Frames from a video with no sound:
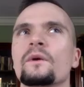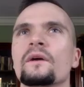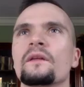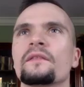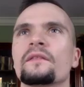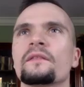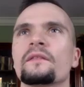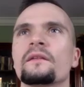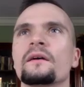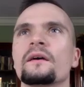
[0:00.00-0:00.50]

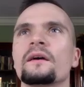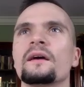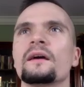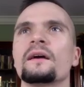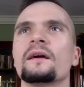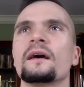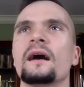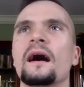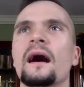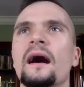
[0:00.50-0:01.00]
with
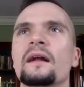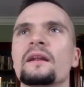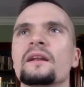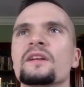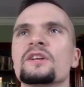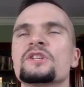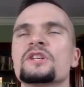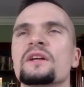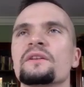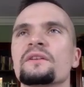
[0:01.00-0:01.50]

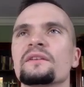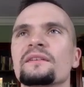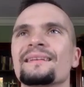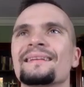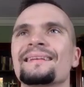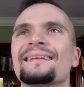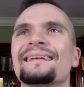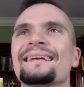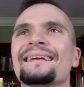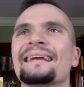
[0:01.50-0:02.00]
on
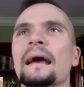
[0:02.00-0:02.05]
Jason